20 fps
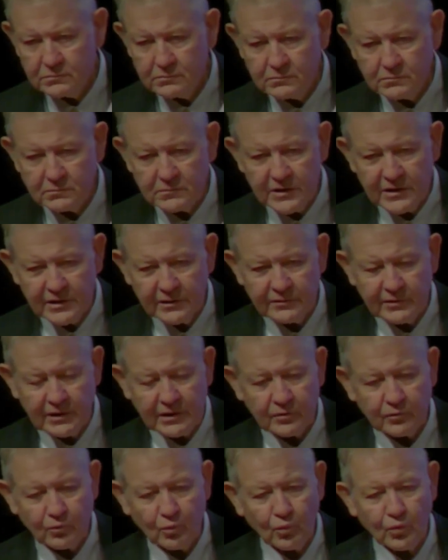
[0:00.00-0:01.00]

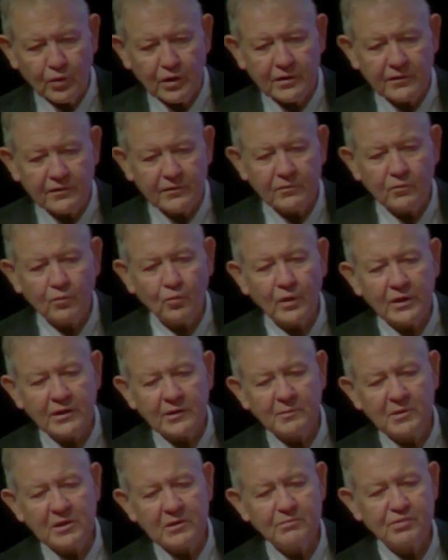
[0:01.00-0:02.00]
Is what's
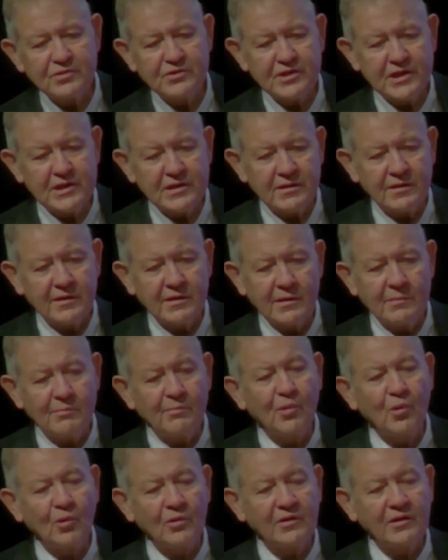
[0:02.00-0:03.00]
being presented an
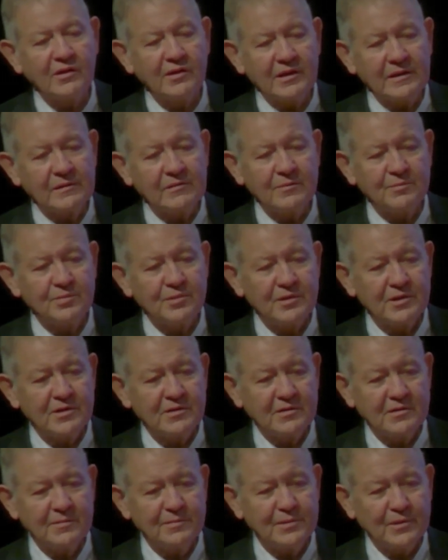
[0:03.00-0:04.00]
important thing to put into the
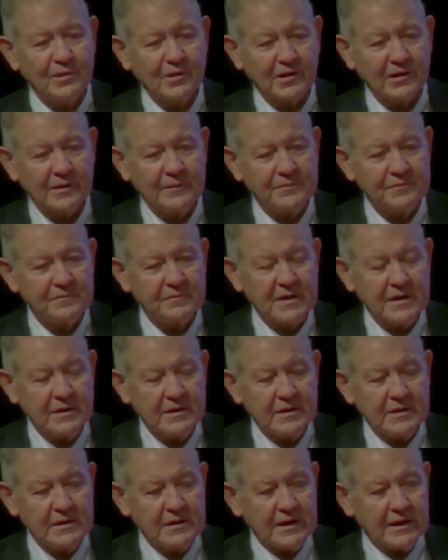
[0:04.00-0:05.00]
book?
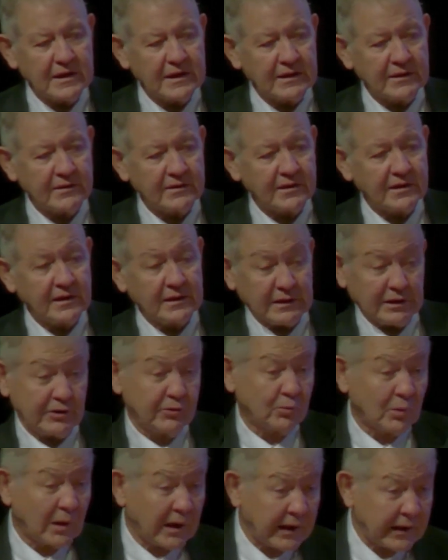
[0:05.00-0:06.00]
And he's
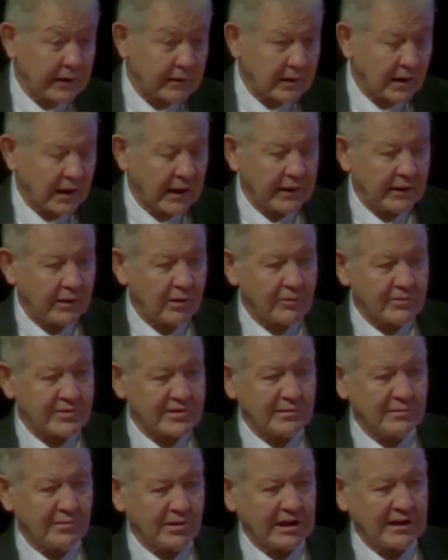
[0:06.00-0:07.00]
right. I always
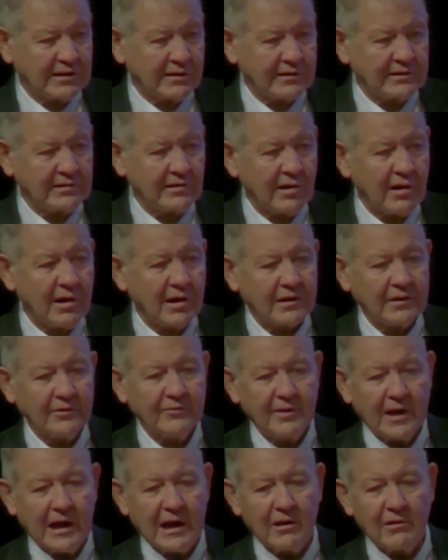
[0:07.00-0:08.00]
look at a talk of
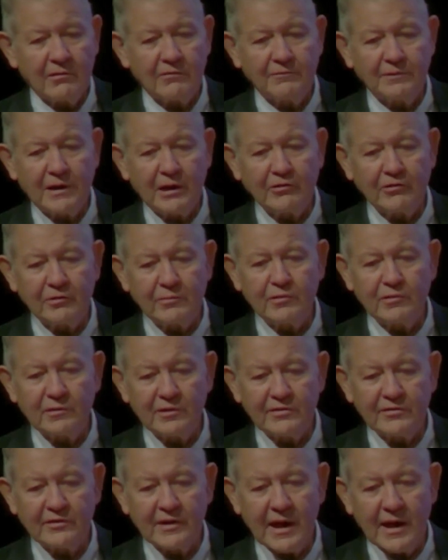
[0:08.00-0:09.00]
how valuable is
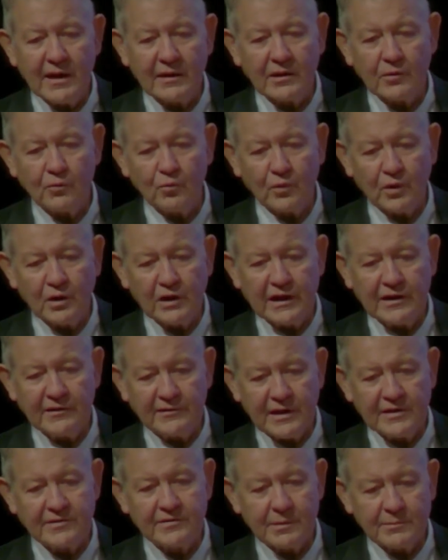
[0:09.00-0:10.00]
that, and is that
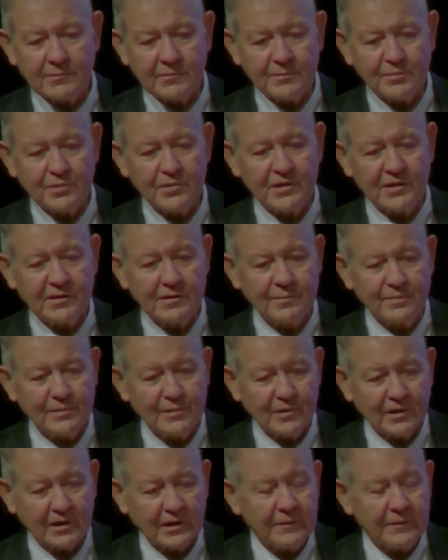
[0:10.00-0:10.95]
something to put in the book?